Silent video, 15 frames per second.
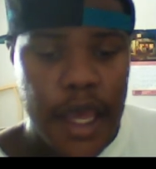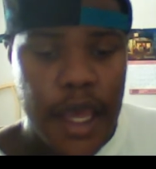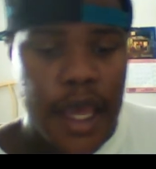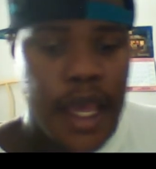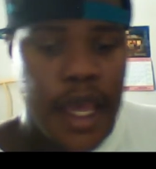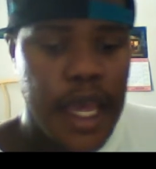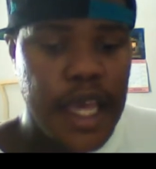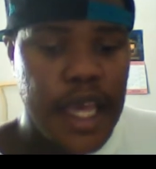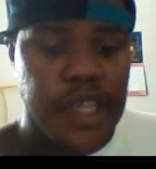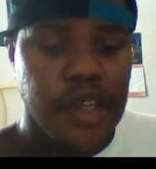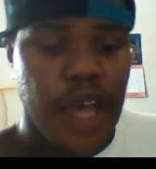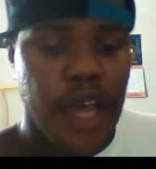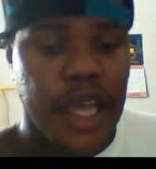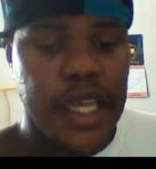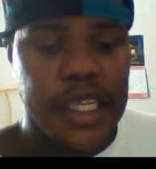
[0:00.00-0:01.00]
he shot
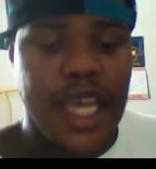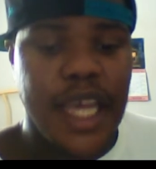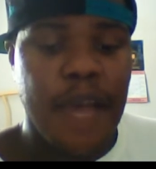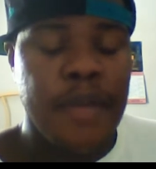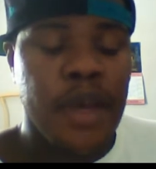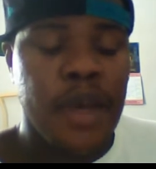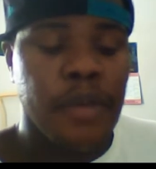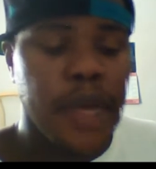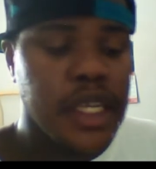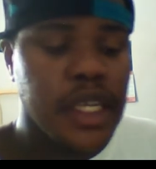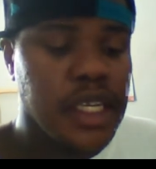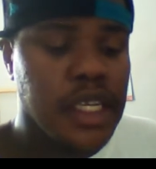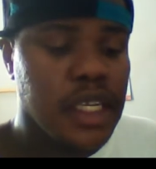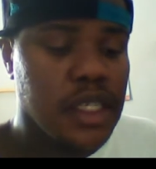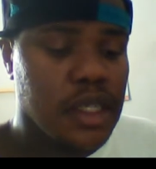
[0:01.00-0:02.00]
me a
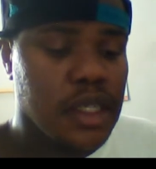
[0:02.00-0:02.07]
message,